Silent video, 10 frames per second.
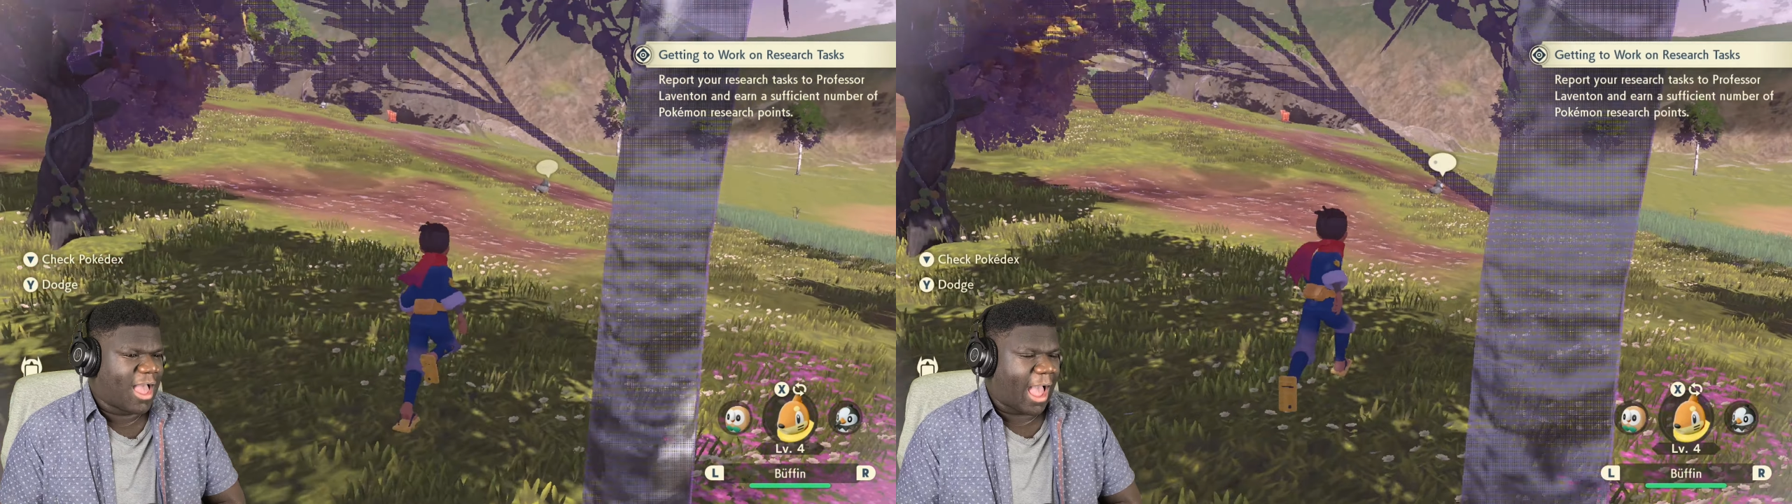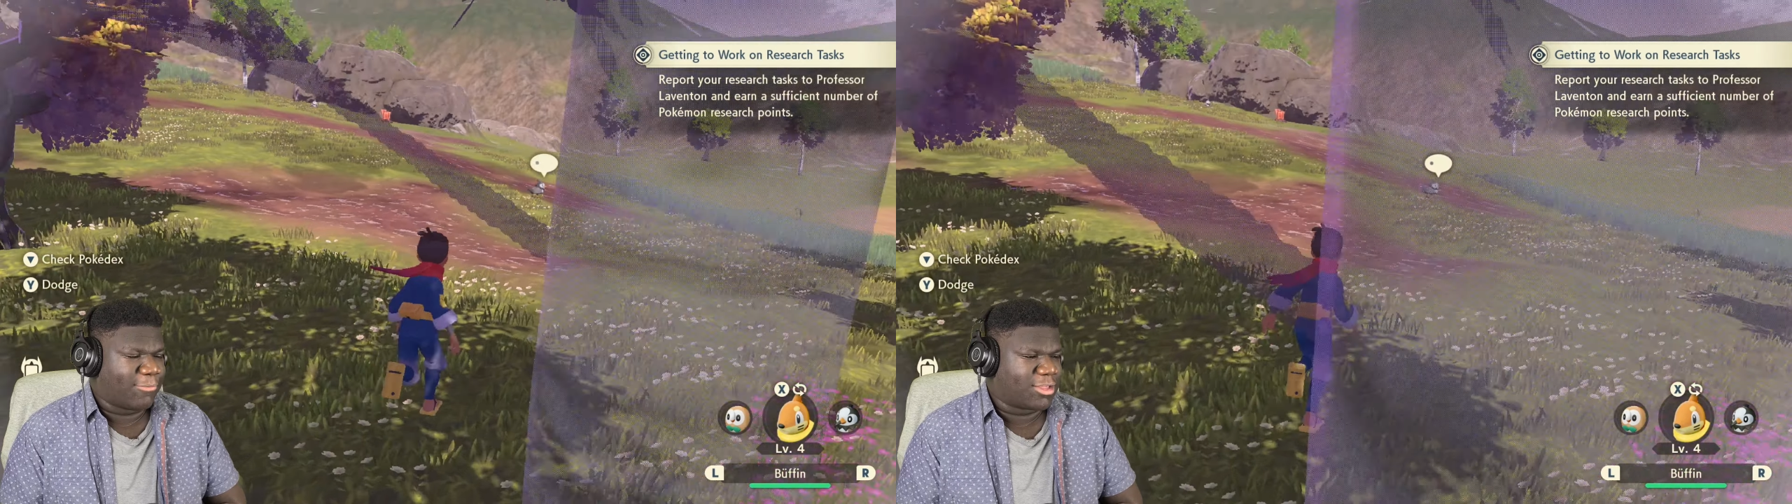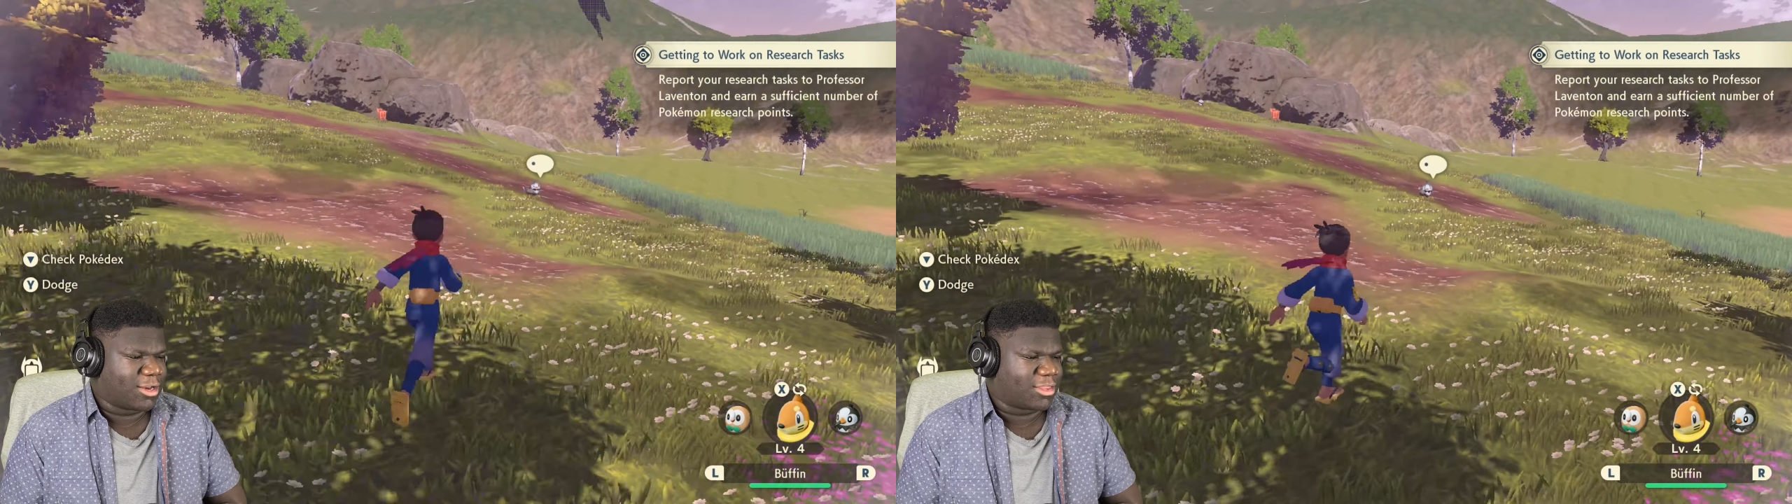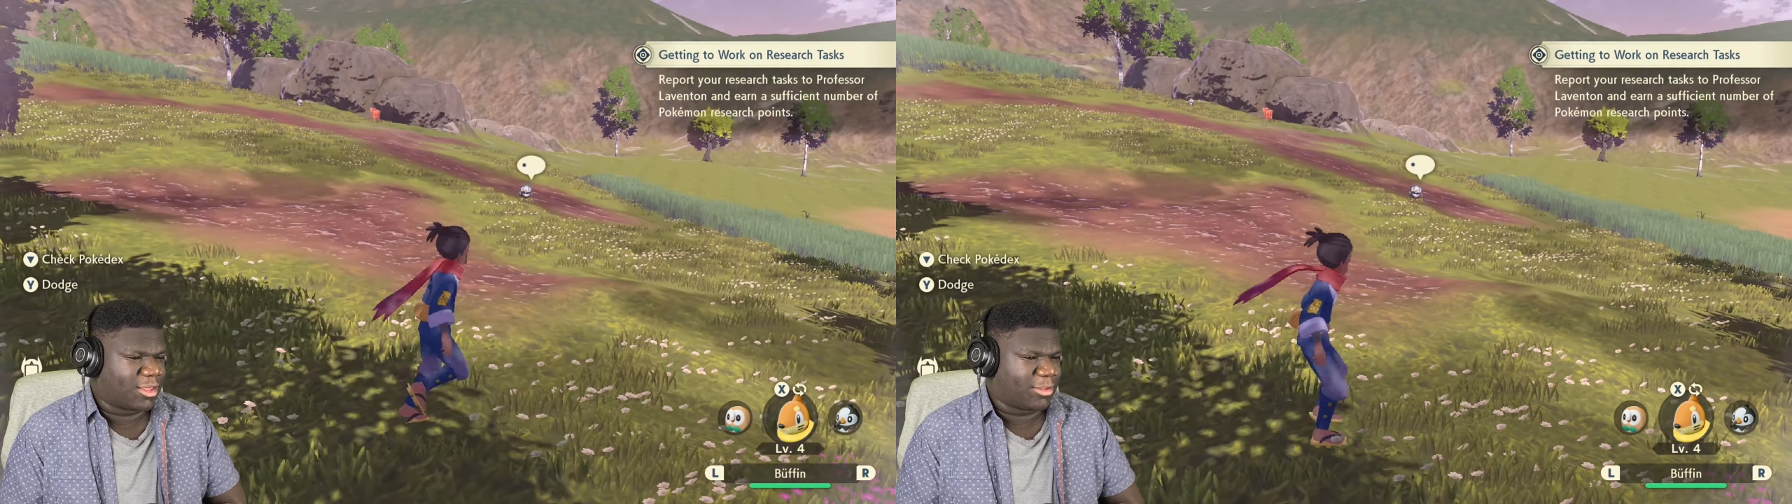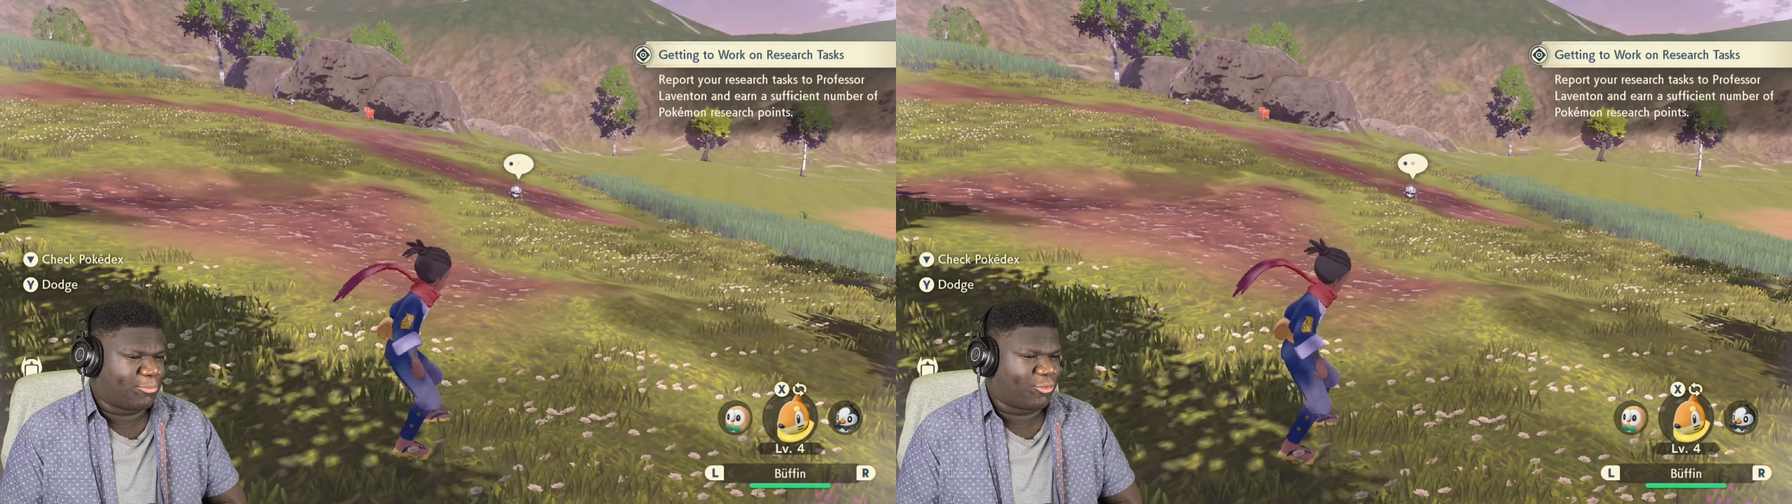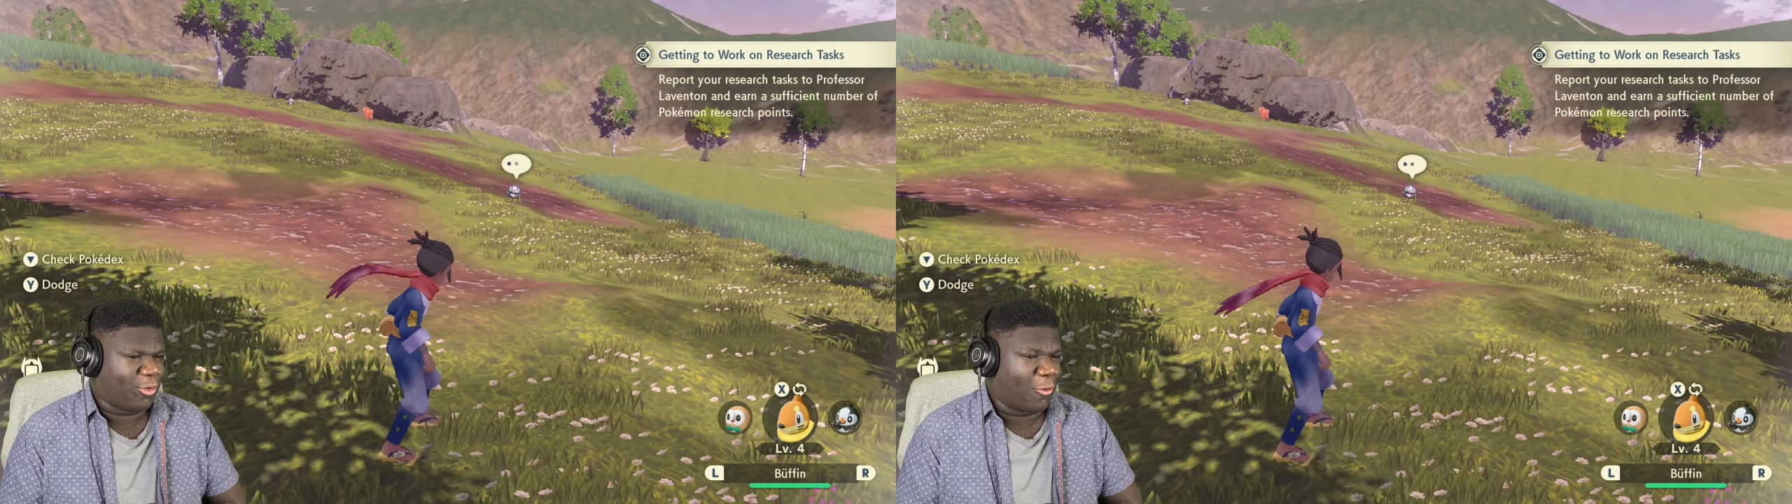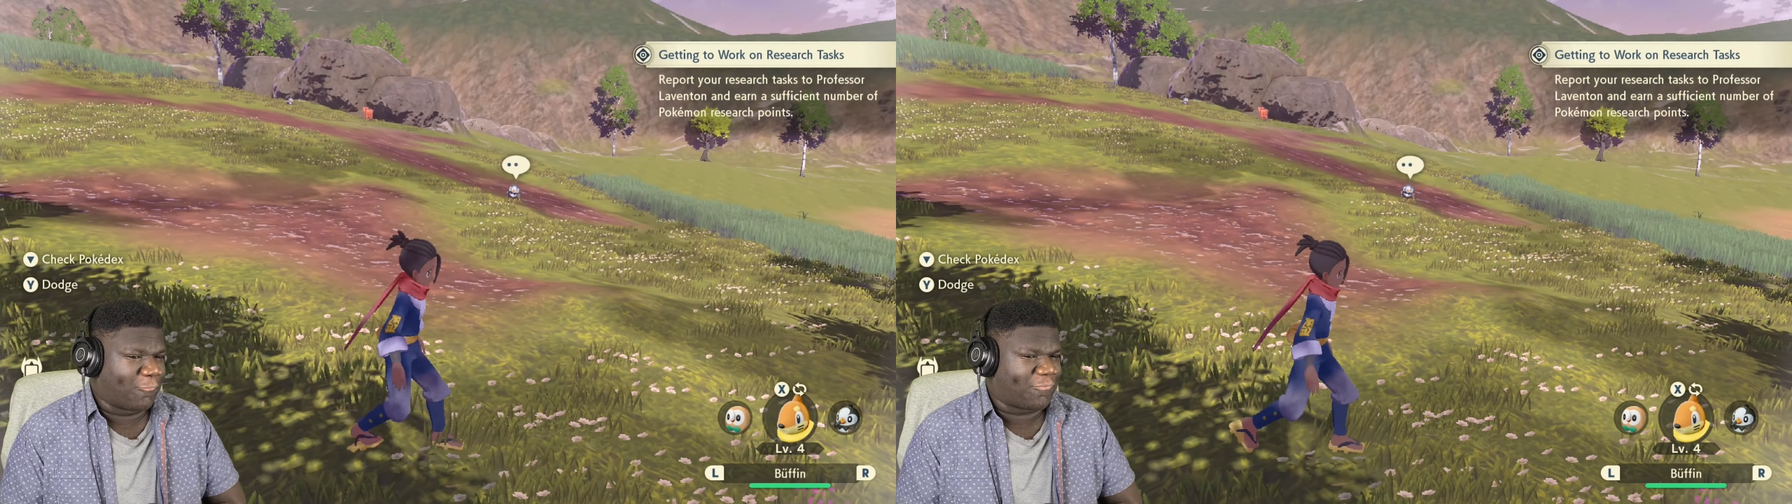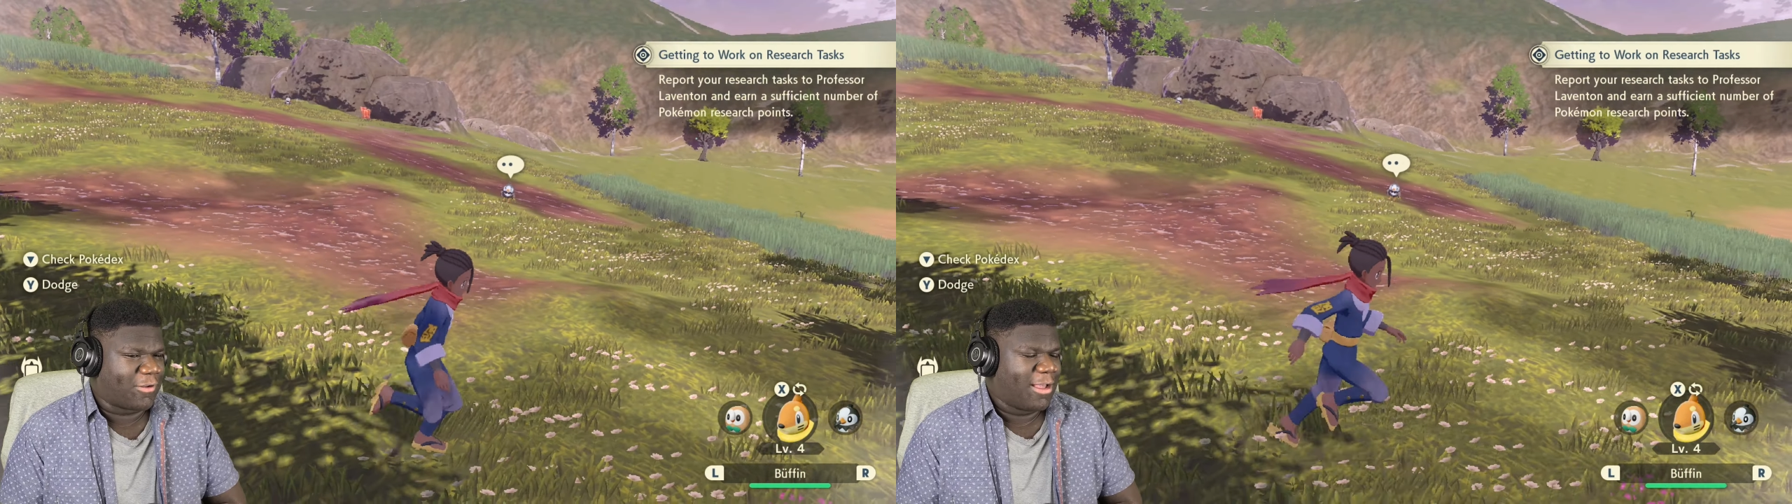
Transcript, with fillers: I was gonna say the prof,